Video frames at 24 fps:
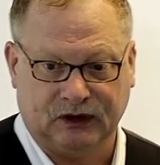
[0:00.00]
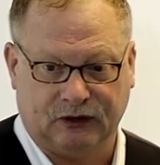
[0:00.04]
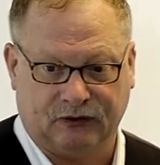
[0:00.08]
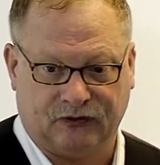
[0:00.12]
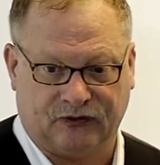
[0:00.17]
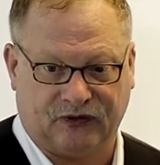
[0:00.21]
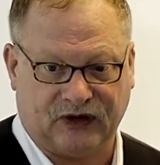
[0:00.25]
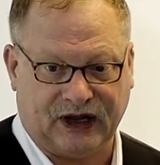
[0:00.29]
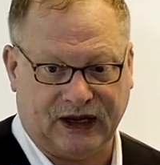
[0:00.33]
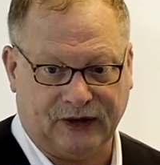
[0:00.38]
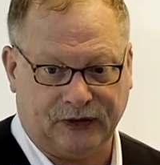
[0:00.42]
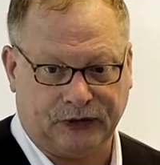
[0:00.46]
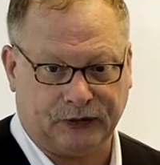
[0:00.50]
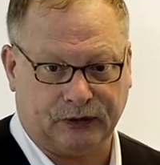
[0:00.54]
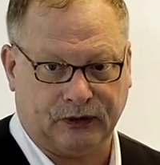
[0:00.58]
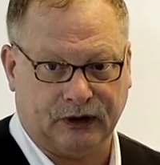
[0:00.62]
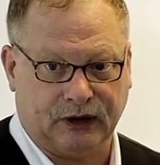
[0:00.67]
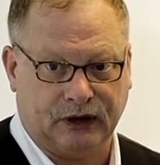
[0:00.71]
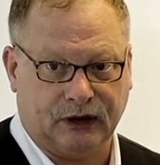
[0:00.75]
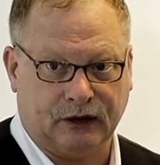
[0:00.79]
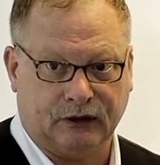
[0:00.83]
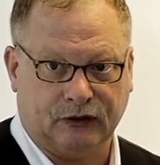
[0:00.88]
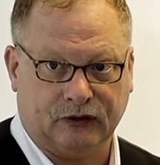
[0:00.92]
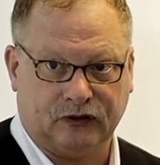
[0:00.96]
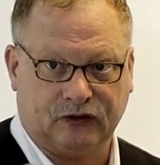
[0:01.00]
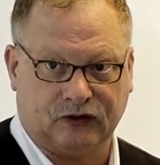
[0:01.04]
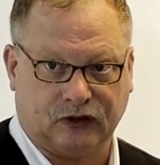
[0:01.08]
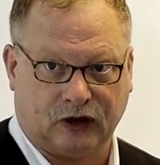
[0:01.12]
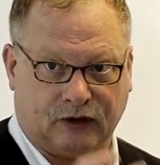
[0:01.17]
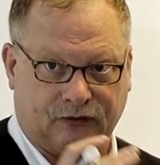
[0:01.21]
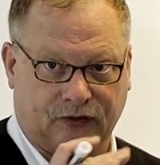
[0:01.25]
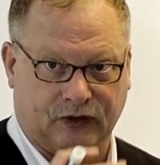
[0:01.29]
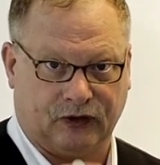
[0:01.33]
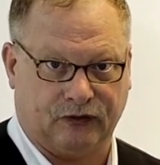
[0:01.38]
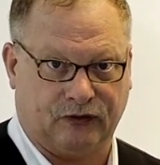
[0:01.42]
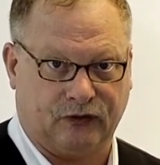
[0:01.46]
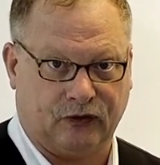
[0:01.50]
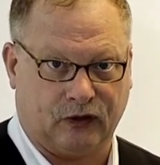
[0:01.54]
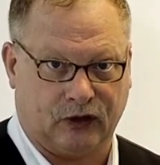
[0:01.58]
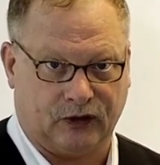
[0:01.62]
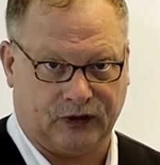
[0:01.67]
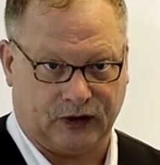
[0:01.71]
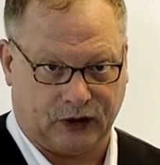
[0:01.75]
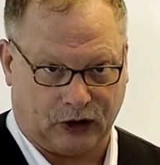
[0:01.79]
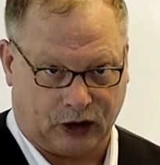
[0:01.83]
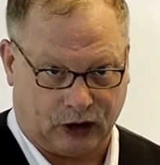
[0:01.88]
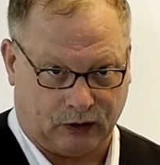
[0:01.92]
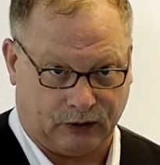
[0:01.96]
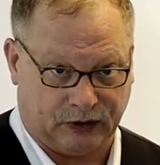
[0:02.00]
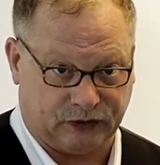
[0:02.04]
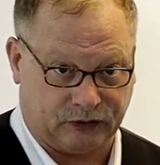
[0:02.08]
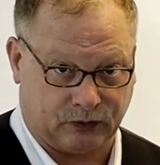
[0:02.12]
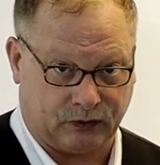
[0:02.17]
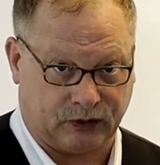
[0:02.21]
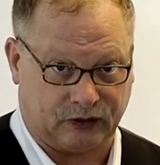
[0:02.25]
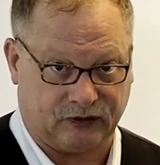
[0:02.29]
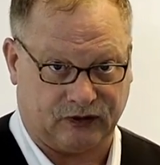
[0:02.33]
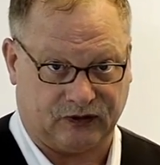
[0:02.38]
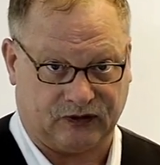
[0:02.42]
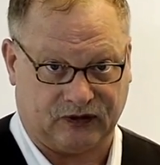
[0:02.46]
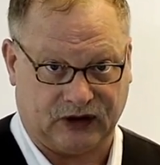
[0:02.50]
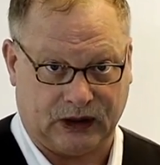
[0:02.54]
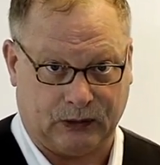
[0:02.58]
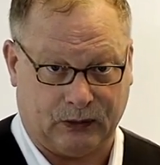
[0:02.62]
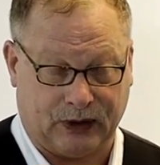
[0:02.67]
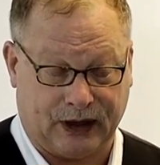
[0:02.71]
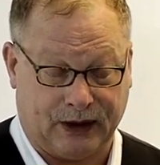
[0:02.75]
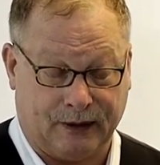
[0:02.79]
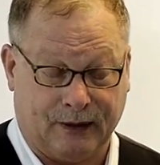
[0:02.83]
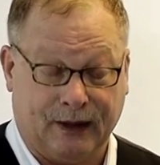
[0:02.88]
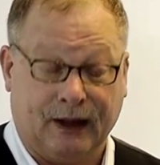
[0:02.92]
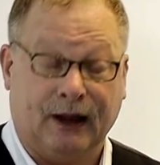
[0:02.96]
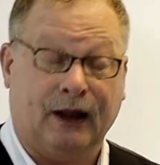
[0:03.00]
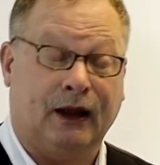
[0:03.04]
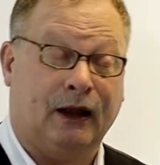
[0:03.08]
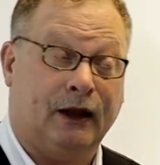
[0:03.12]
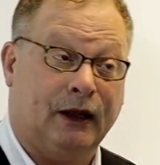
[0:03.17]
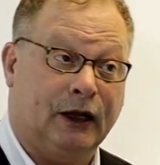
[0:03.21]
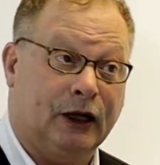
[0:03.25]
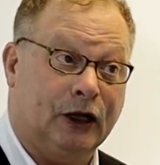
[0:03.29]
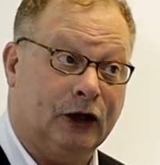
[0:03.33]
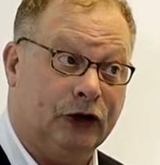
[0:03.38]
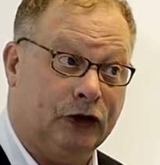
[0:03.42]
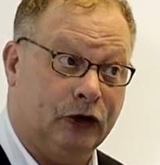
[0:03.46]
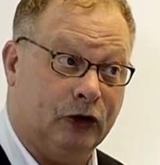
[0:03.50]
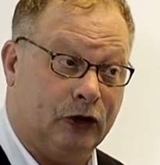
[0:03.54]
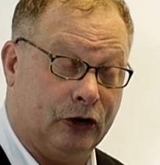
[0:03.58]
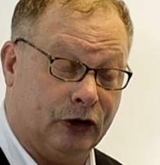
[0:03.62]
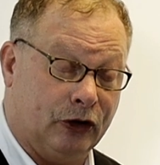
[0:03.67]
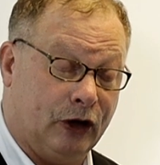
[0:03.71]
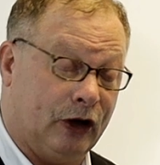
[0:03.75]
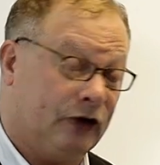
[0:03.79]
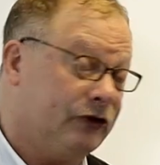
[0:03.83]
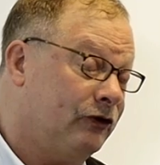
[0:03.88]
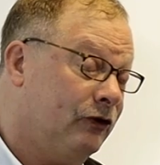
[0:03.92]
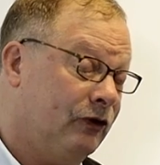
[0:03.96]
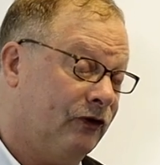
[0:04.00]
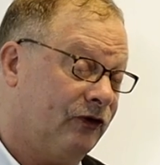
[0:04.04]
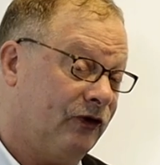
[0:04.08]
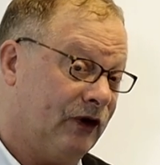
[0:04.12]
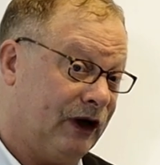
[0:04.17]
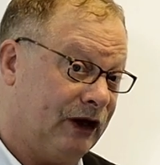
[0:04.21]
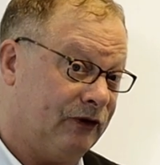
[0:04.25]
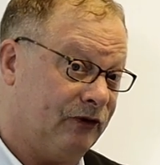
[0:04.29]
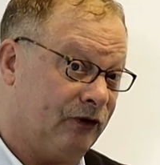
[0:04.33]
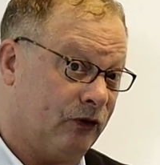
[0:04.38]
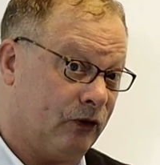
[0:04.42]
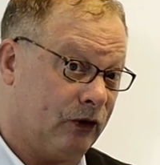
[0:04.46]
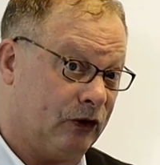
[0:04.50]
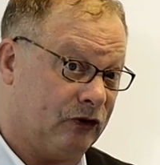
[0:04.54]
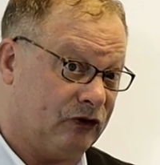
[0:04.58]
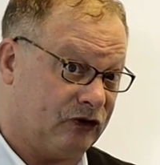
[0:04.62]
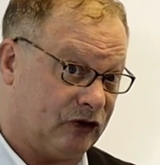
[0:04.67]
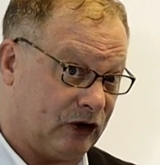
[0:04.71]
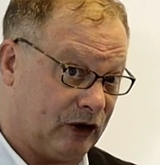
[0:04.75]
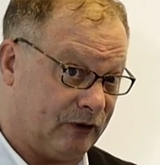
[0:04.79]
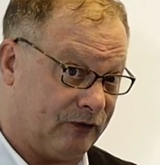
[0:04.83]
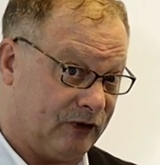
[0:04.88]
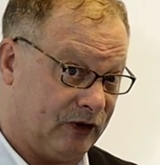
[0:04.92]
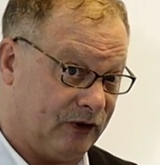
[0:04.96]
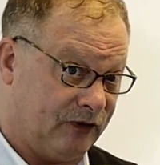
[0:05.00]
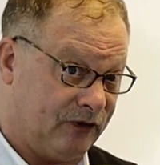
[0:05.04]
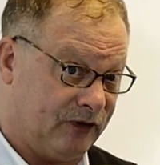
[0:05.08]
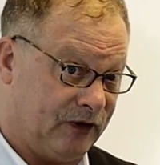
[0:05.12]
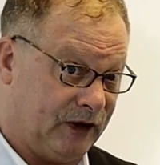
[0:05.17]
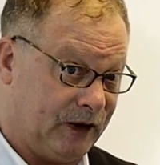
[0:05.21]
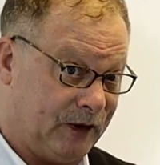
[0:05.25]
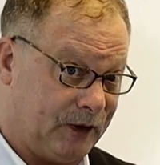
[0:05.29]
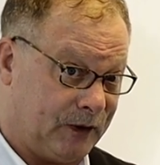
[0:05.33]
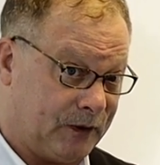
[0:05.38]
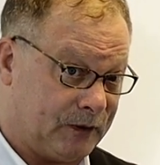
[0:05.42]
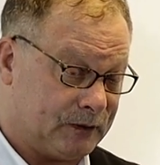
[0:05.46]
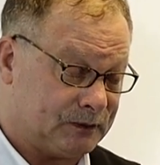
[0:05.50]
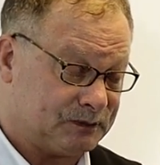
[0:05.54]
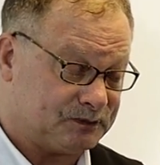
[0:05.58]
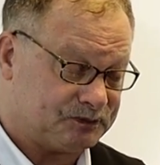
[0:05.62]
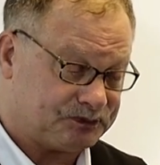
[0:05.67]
Find 3, solve for the 4th. It always works the same way. You can also do find 4 and solve for the 5th.